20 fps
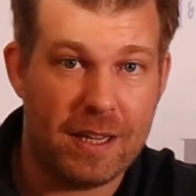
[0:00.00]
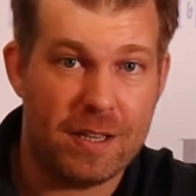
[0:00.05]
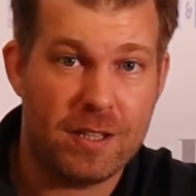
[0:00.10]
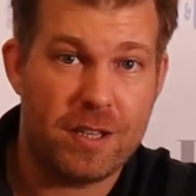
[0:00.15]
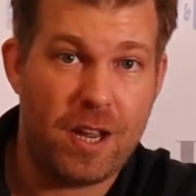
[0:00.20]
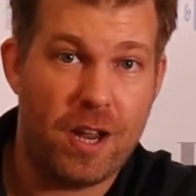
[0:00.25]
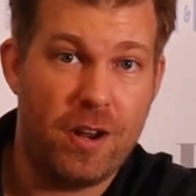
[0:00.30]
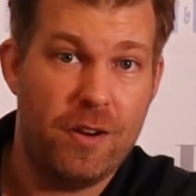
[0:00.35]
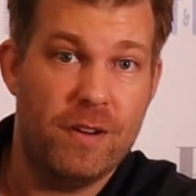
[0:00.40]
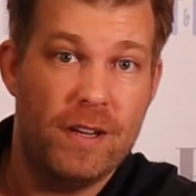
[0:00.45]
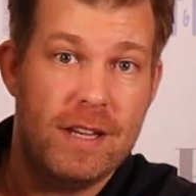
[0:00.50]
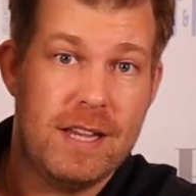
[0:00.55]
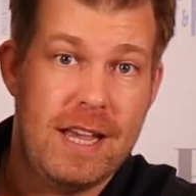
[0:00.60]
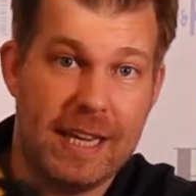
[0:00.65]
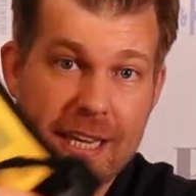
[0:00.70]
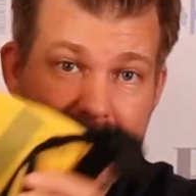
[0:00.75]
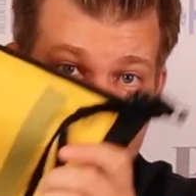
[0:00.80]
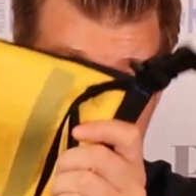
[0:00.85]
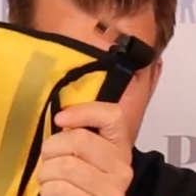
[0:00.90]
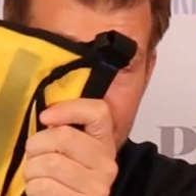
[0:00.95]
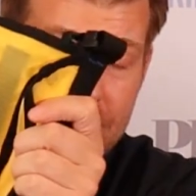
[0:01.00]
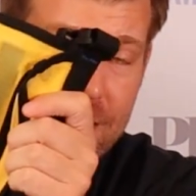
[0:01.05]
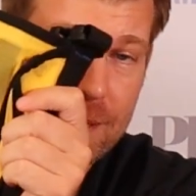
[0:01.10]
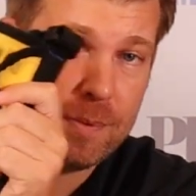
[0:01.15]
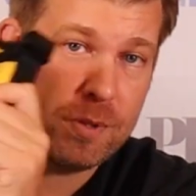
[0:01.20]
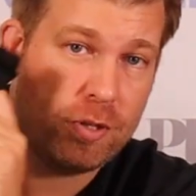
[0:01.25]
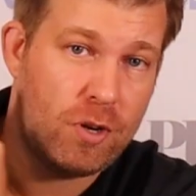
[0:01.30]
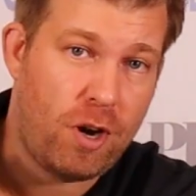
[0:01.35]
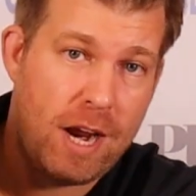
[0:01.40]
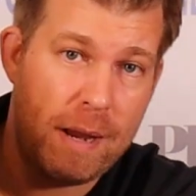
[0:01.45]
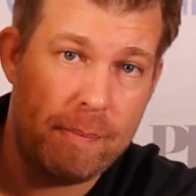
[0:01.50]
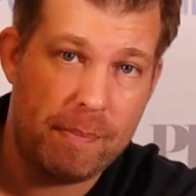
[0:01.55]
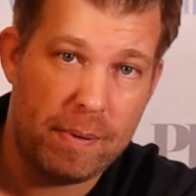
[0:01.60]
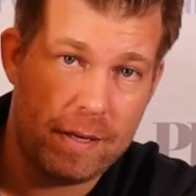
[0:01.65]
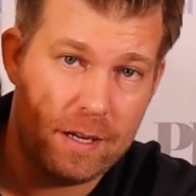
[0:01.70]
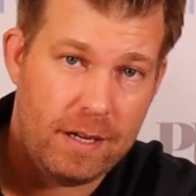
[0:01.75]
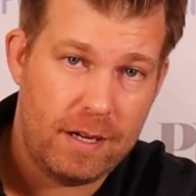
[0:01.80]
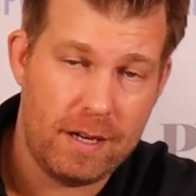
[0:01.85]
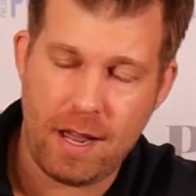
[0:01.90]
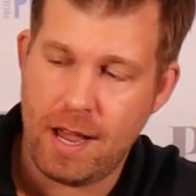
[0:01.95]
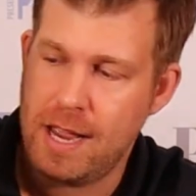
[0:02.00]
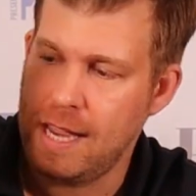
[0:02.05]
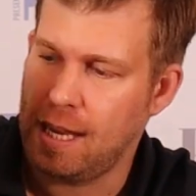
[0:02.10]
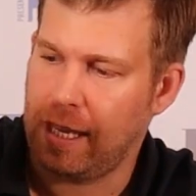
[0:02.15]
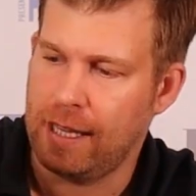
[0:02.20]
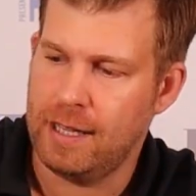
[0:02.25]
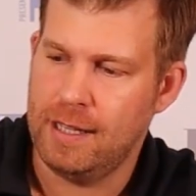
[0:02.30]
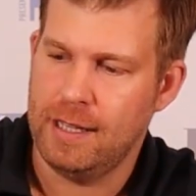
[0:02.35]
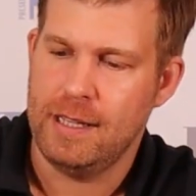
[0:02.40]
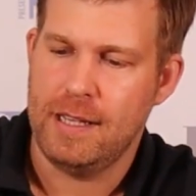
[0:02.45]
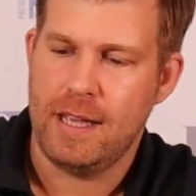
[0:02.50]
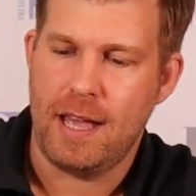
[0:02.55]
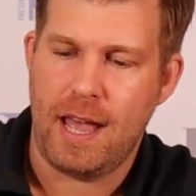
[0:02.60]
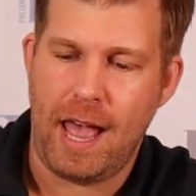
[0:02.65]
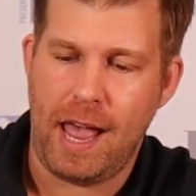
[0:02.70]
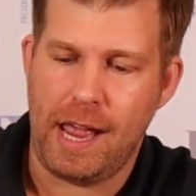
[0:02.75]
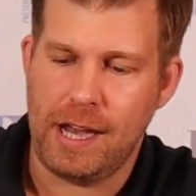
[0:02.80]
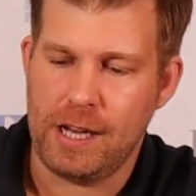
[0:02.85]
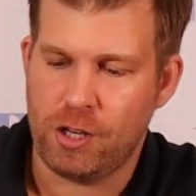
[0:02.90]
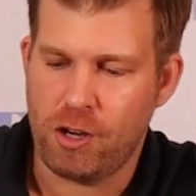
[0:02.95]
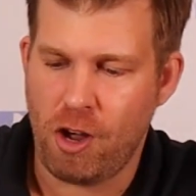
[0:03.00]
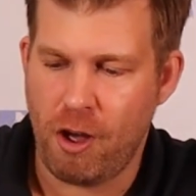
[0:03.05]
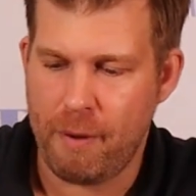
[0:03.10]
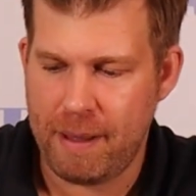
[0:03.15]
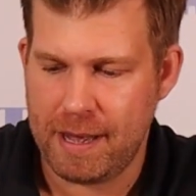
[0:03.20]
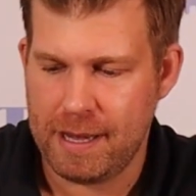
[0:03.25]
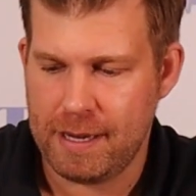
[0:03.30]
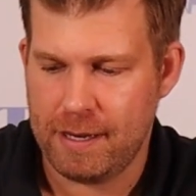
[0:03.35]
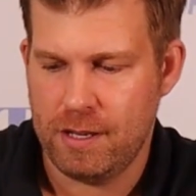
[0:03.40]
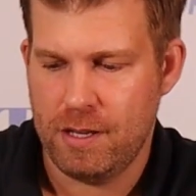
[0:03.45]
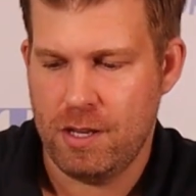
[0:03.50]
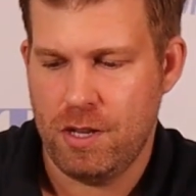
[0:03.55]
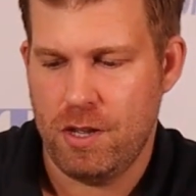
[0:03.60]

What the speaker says: So again, subscribe, like and comment